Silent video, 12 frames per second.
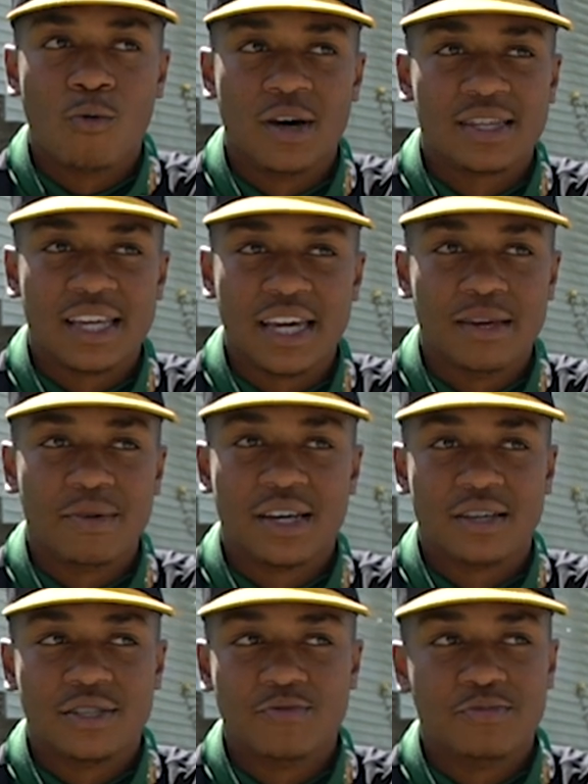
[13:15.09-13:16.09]
one thing
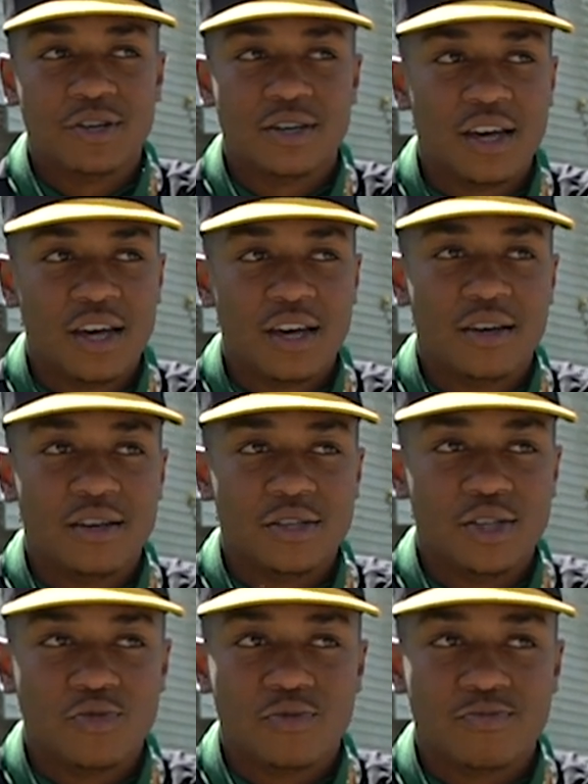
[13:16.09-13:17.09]
because you put
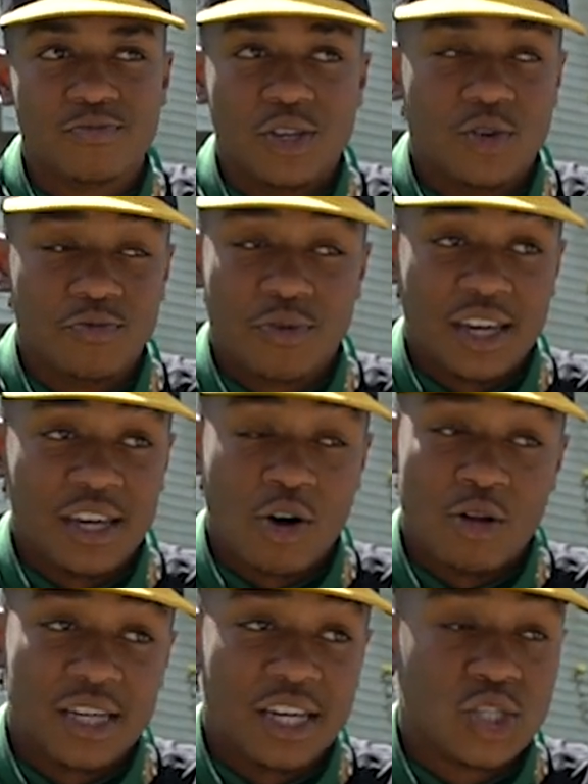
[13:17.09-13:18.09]
you you can
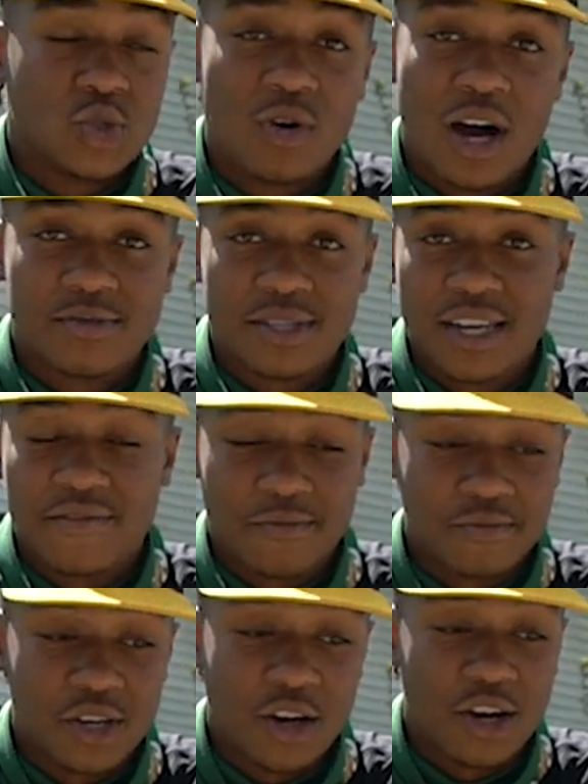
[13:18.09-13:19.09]
only get two options after
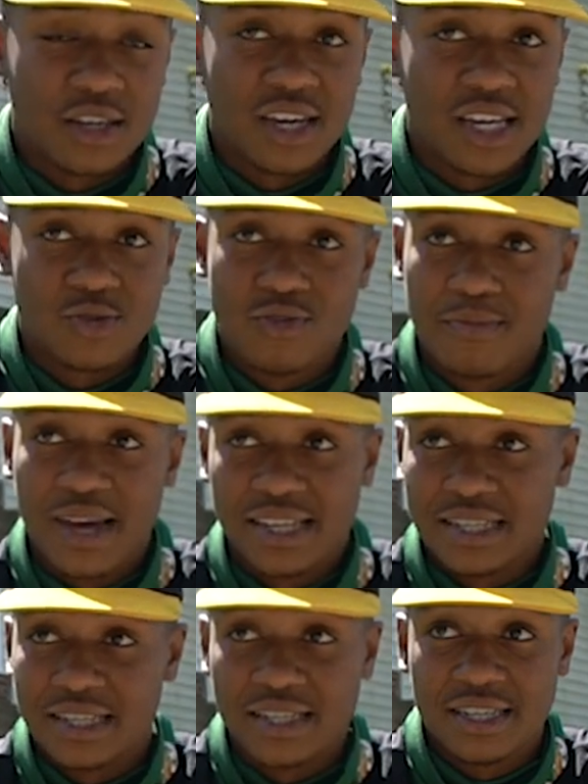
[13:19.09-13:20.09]
putting all your eggs in one
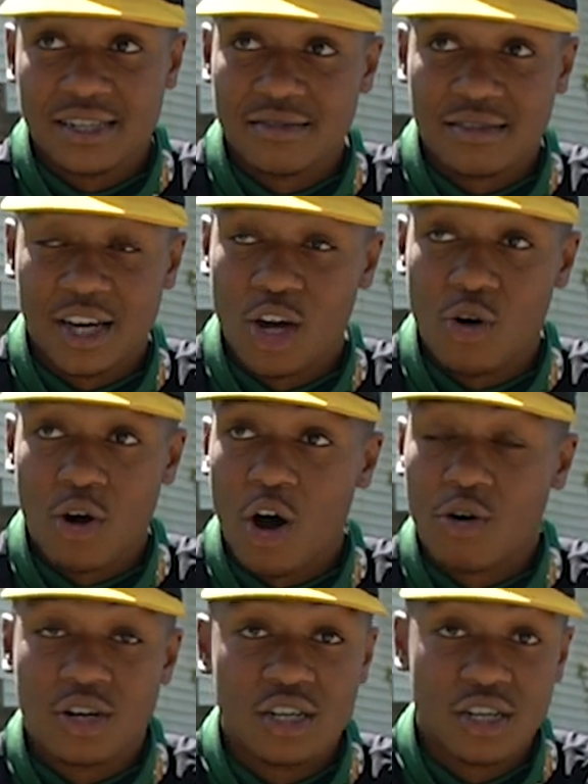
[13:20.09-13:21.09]
basket. It's either it could go
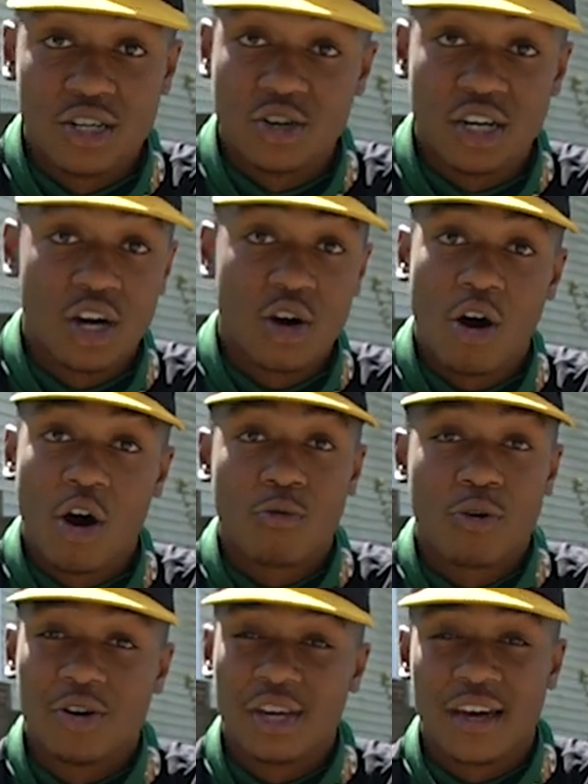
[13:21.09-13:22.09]
all good or it can go all
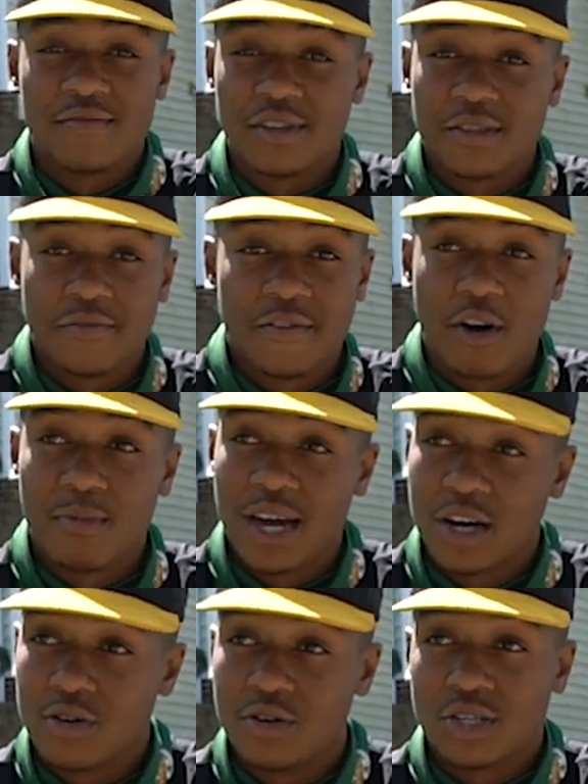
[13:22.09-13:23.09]
wrong. You have nothing to fall
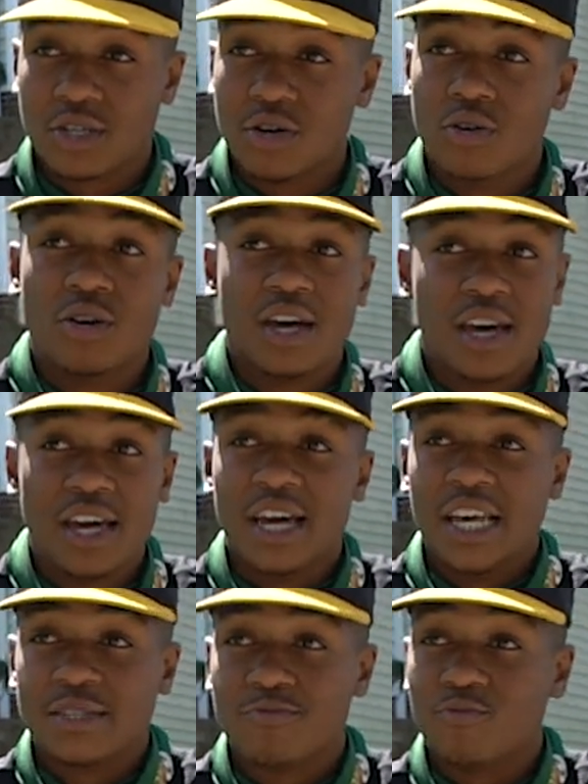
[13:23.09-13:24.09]
back on. So
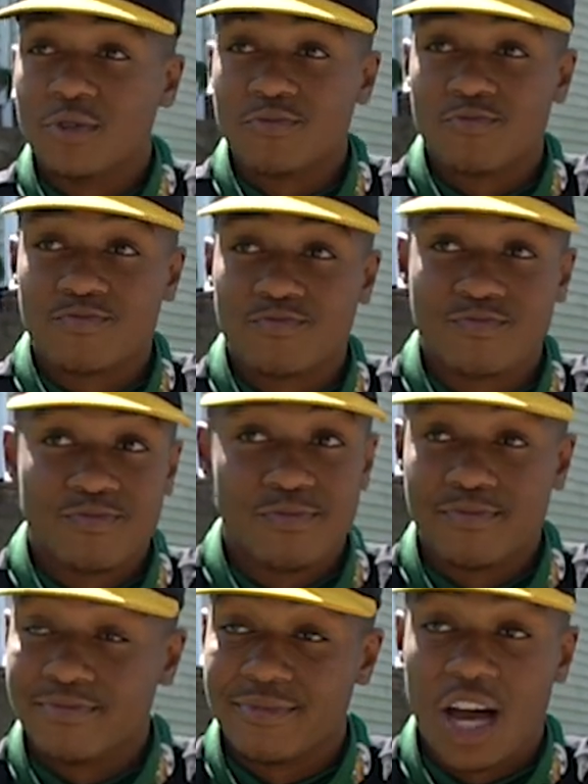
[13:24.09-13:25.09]
it was
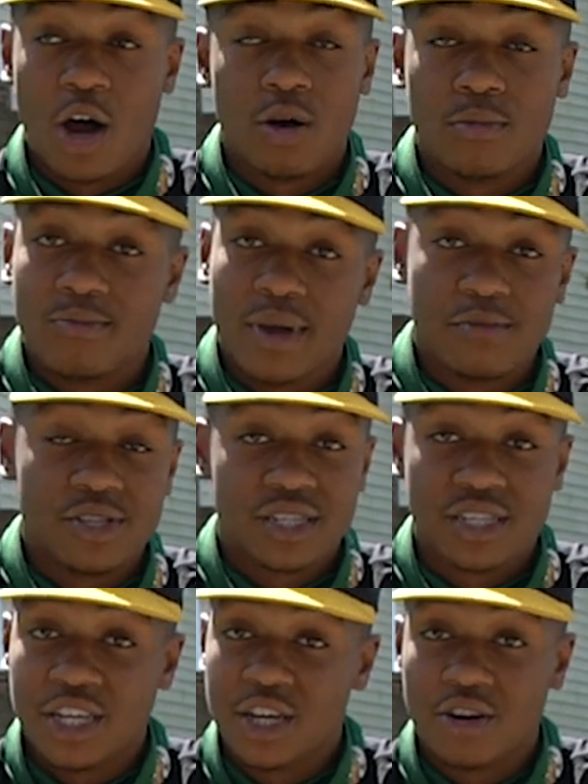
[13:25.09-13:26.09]
now maybe
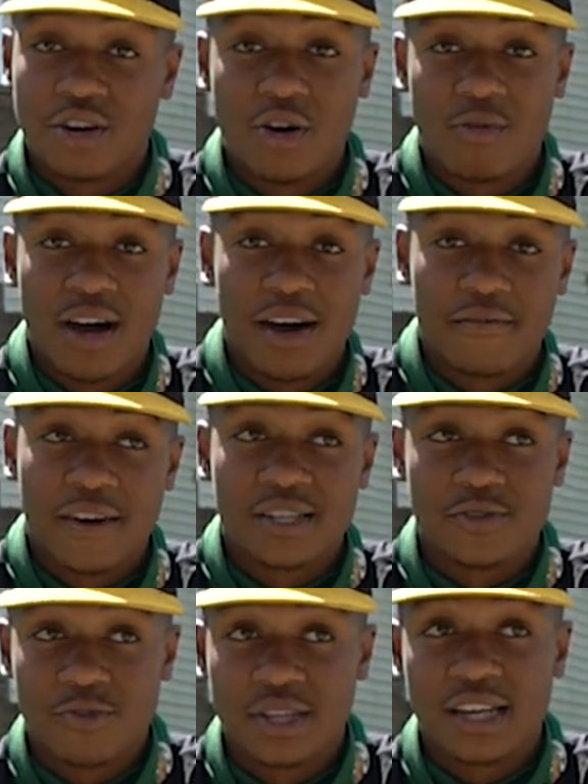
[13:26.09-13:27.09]
just a year ago why I've
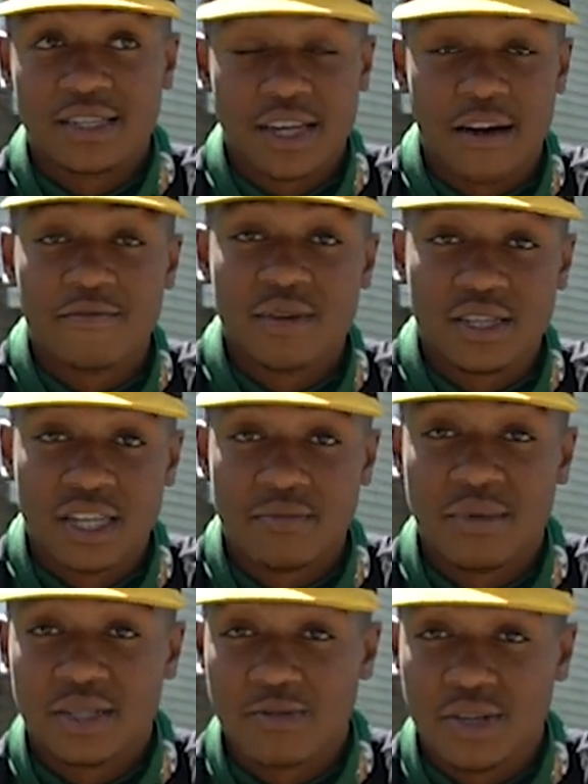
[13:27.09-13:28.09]
actually realized it's time for me to
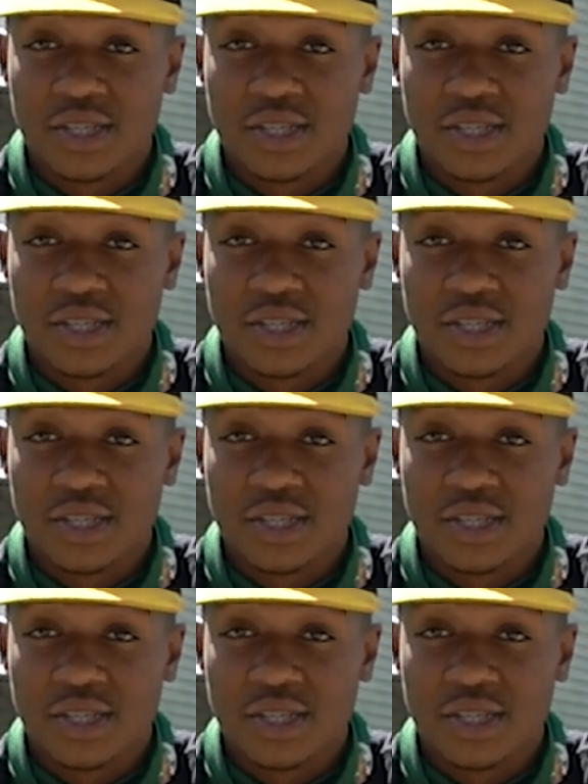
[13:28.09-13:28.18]
take baseball